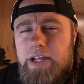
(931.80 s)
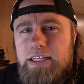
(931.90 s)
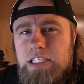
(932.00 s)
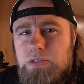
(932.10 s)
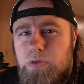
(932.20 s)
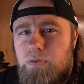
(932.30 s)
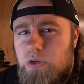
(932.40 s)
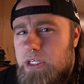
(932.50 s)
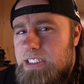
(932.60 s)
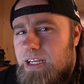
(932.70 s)
this one
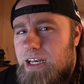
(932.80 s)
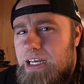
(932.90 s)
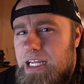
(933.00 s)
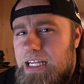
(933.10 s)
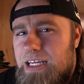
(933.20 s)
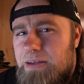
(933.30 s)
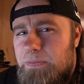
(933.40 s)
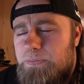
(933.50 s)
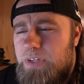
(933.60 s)
really didn't need it.